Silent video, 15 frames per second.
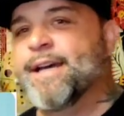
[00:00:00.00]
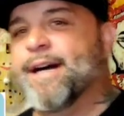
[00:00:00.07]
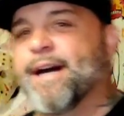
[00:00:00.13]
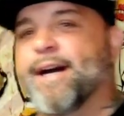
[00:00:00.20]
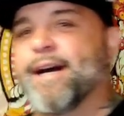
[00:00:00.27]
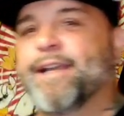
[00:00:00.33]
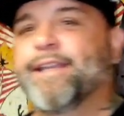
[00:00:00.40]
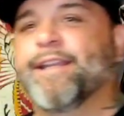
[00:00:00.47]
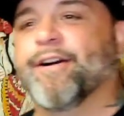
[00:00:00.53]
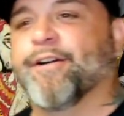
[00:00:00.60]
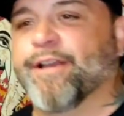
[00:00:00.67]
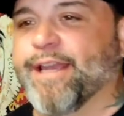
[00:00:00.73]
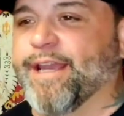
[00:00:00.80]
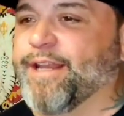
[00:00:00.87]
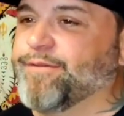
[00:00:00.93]

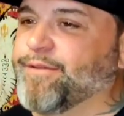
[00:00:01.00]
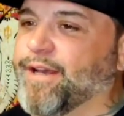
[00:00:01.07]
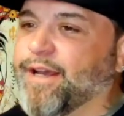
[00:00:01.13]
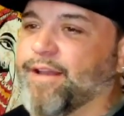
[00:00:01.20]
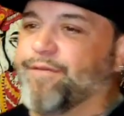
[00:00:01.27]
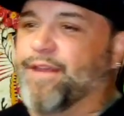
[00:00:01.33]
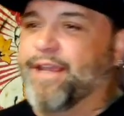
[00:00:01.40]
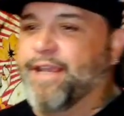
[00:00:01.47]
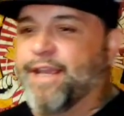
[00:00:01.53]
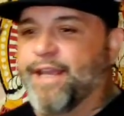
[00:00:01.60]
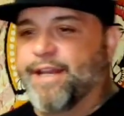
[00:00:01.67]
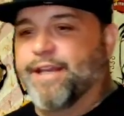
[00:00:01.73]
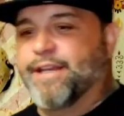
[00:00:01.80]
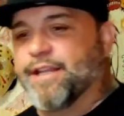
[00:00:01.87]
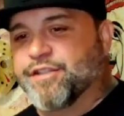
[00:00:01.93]
They
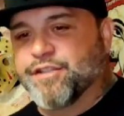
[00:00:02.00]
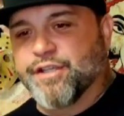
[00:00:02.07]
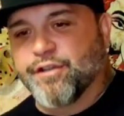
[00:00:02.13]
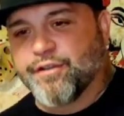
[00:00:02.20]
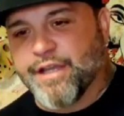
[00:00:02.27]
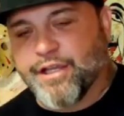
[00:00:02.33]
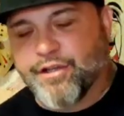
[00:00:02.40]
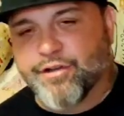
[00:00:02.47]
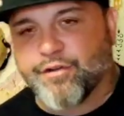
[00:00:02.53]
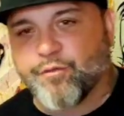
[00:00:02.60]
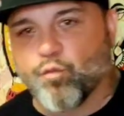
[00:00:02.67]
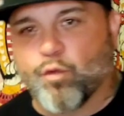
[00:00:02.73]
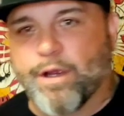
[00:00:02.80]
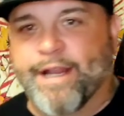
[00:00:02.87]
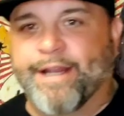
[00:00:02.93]
hit it until they
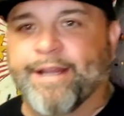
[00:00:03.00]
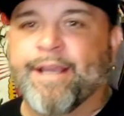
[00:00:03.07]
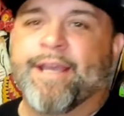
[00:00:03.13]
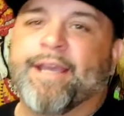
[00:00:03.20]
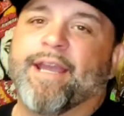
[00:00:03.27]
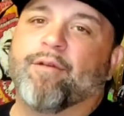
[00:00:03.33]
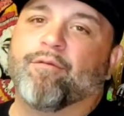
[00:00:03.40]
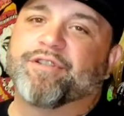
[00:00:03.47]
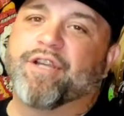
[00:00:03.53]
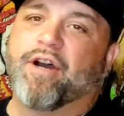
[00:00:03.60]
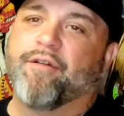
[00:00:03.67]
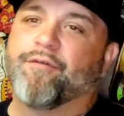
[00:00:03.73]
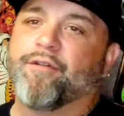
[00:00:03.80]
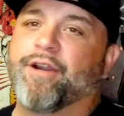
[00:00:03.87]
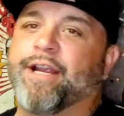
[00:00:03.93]
couldn't when it was
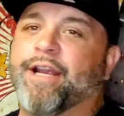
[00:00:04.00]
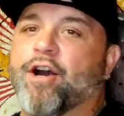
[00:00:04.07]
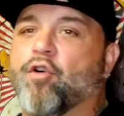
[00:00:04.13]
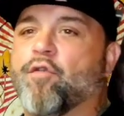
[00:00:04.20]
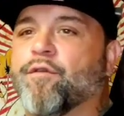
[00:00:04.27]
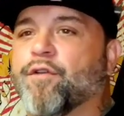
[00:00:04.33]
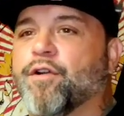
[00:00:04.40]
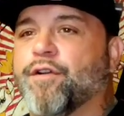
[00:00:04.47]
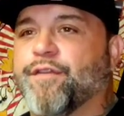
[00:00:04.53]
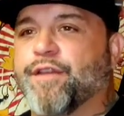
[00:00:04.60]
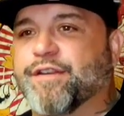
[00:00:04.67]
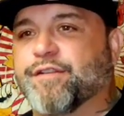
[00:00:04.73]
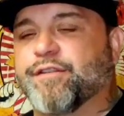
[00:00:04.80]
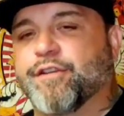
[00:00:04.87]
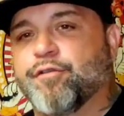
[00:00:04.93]
hovering over
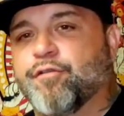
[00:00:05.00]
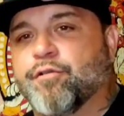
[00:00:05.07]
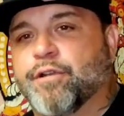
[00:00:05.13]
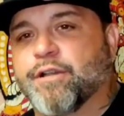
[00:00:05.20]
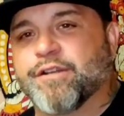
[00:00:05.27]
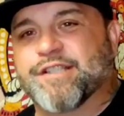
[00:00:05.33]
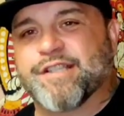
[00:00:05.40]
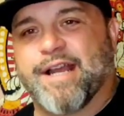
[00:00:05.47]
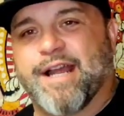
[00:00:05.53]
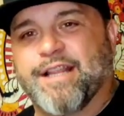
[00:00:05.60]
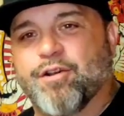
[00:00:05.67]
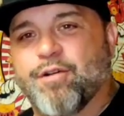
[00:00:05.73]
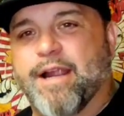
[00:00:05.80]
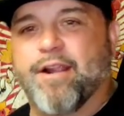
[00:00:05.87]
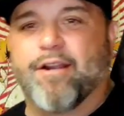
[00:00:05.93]
the nuclear
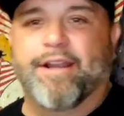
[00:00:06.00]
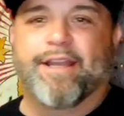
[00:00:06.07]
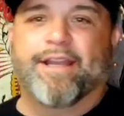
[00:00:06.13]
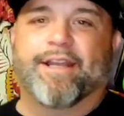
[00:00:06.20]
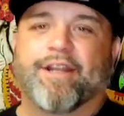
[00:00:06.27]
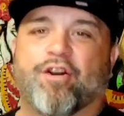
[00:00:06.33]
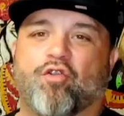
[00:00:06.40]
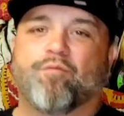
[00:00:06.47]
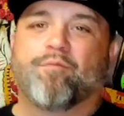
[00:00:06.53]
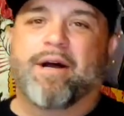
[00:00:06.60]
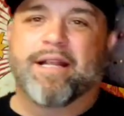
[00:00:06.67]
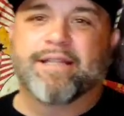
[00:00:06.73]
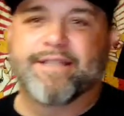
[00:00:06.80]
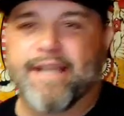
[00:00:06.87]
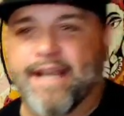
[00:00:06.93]
silo area in Old
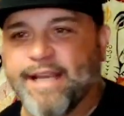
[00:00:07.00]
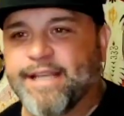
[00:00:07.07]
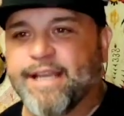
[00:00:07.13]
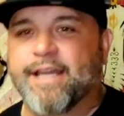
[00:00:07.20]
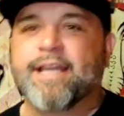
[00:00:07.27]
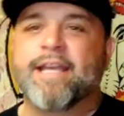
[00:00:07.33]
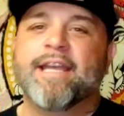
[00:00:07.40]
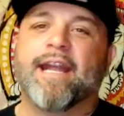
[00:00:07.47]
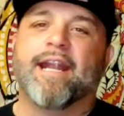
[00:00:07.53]
Montana